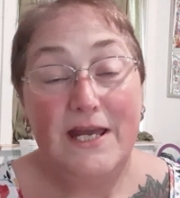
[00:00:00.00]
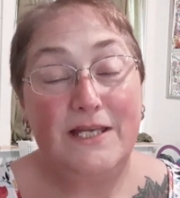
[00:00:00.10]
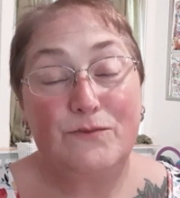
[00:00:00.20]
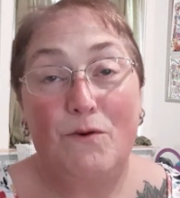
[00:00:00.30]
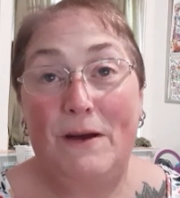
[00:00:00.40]

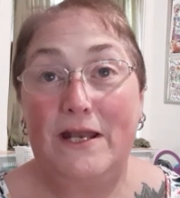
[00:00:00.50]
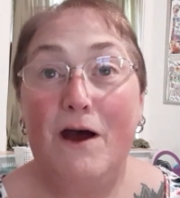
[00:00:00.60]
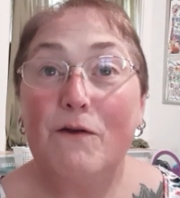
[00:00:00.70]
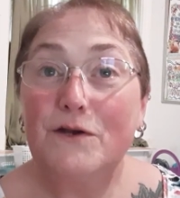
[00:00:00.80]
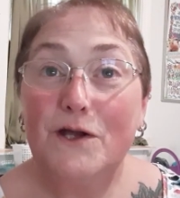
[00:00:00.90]
It's what my
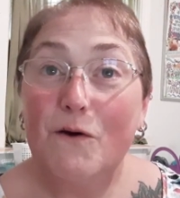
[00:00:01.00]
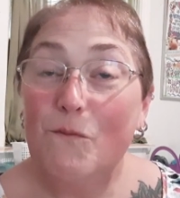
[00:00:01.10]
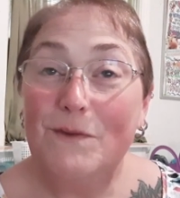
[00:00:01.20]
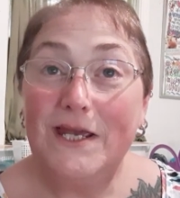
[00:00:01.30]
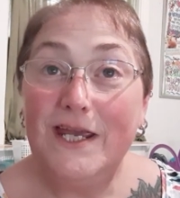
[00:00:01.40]
daughter
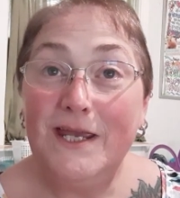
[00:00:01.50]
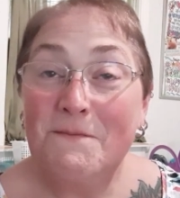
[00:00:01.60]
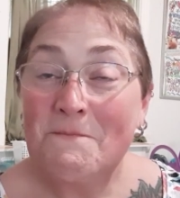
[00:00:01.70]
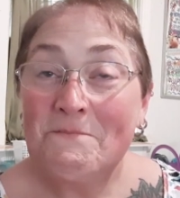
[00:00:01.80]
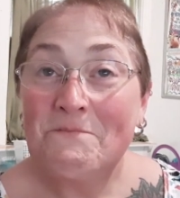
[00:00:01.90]
told
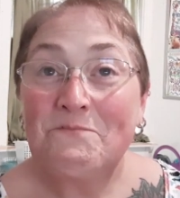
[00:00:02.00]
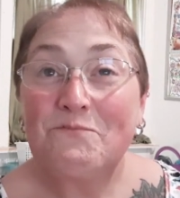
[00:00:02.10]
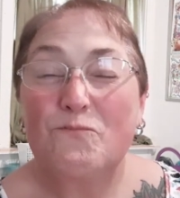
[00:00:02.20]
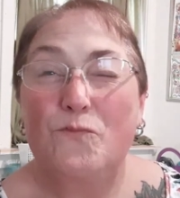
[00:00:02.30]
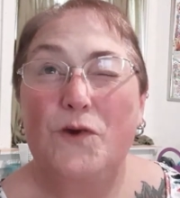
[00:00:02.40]
me
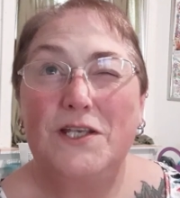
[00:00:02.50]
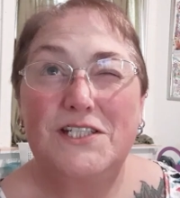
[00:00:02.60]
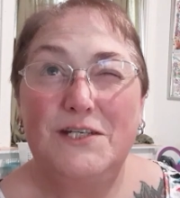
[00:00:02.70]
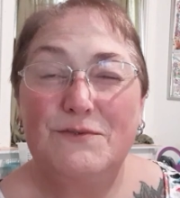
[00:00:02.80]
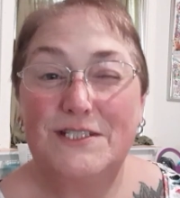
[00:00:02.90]
when
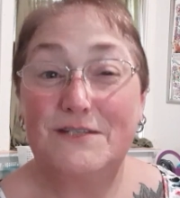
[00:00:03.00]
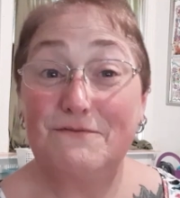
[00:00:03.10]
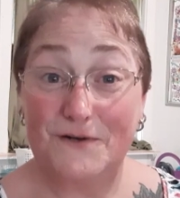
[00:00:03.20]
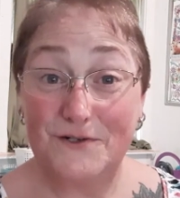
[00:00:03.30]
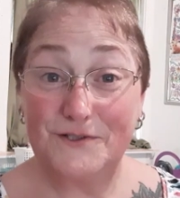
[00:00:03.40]
she was in
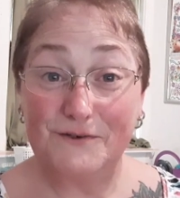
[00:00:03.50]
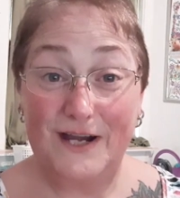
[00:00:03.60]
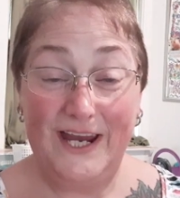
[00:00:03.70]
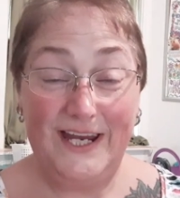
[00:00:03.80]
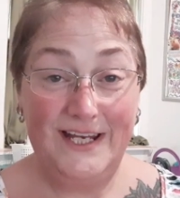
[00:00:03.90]
the first
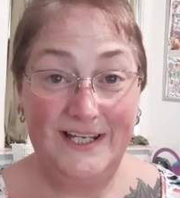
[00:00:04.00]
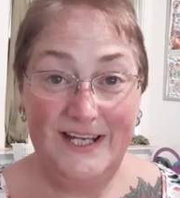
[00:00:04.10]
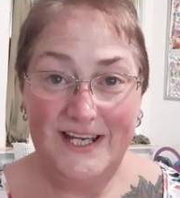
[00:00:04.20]
grade.